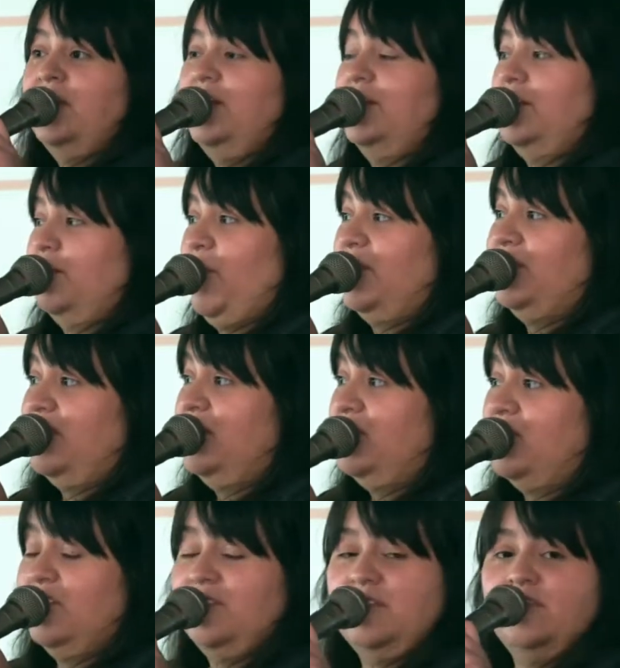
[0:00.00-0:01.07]
expressed
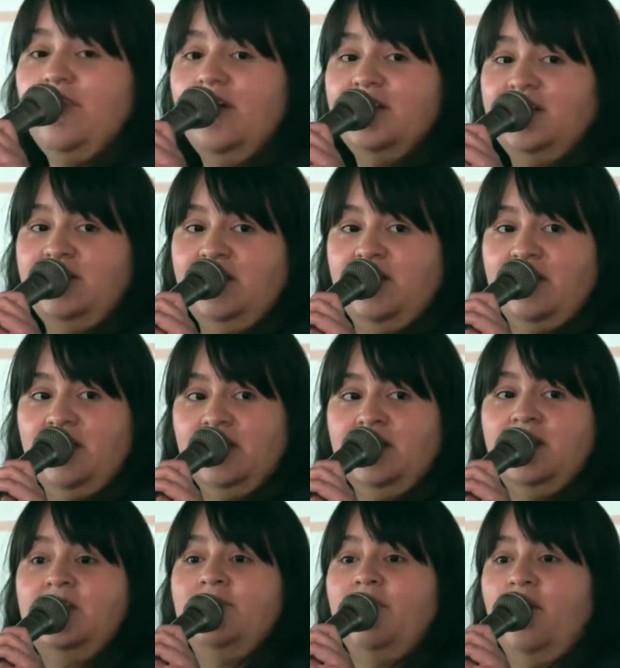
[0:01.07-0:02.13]
interest in
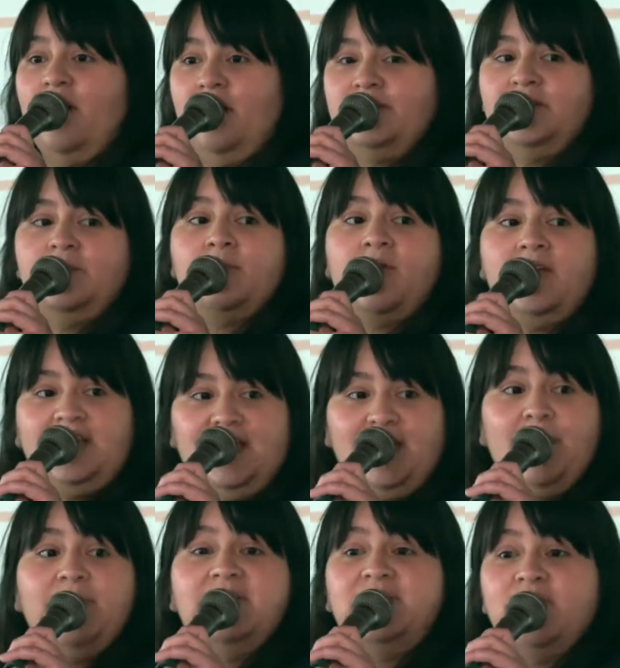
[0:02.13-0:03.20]
volunteering involved and breaking
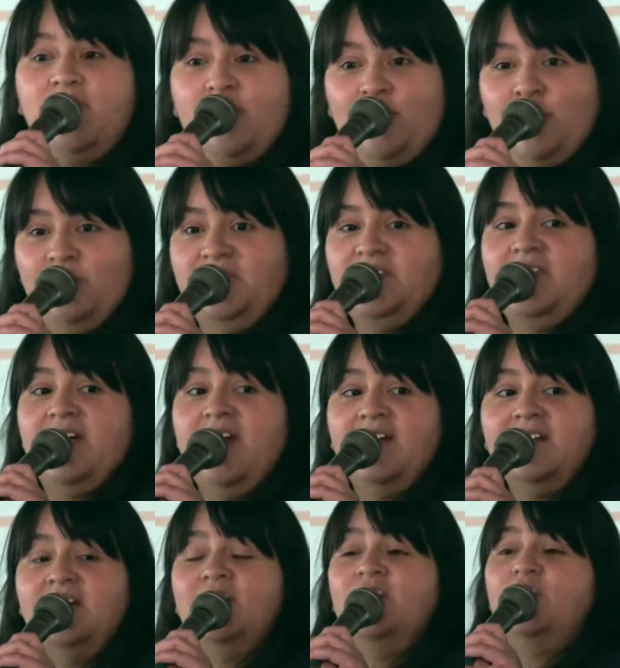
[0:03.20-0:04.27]
up into groups so that